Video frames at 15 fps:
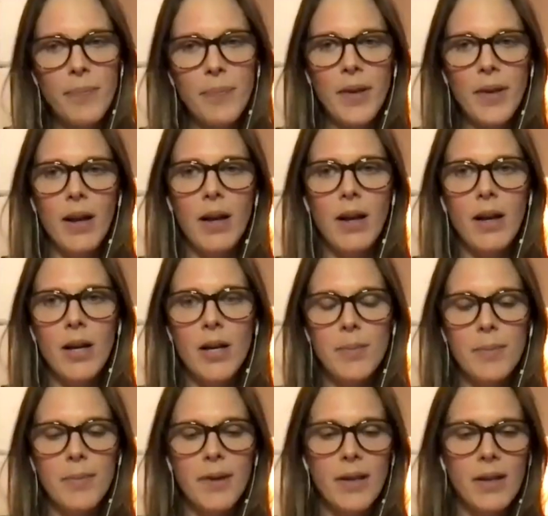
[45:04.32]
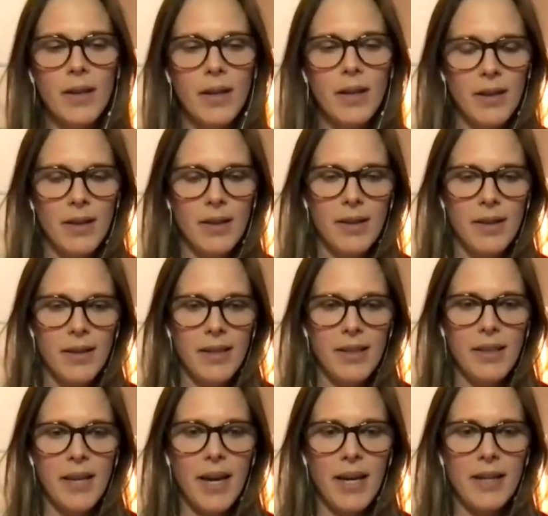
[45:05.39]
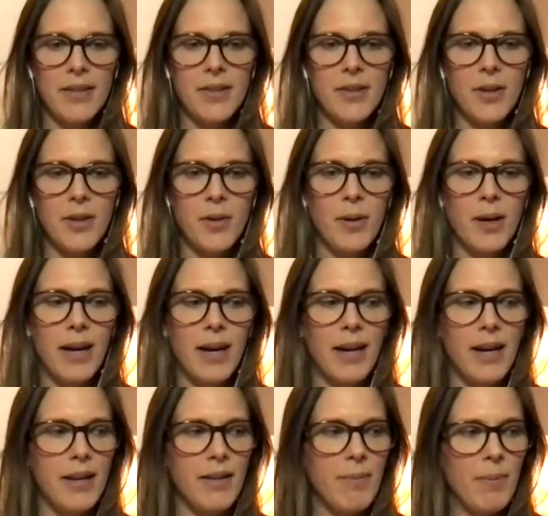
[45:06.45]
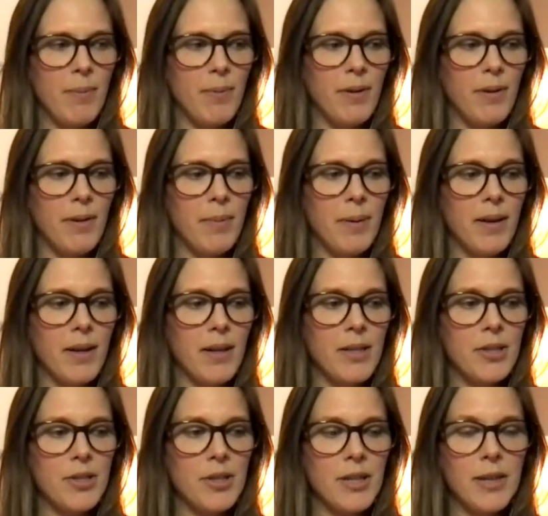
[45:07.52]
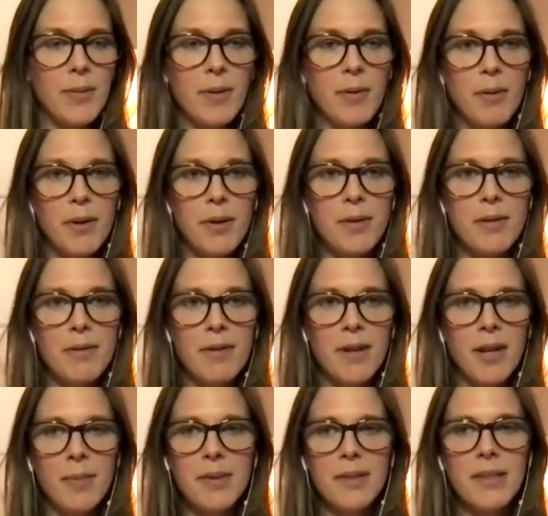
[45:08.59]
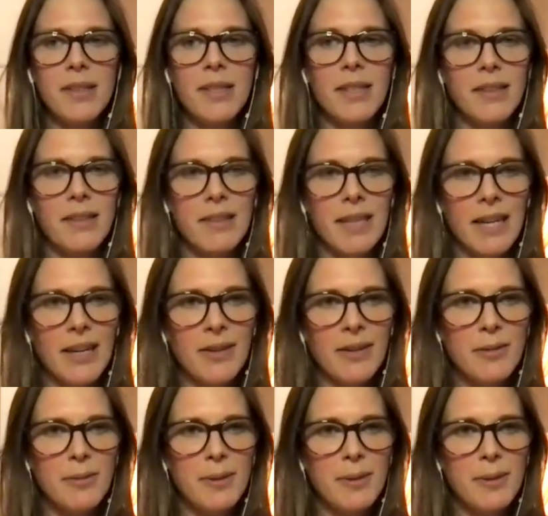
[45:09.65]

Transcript: Um, yeah, so we've been on a journey with Rose for almost a year now.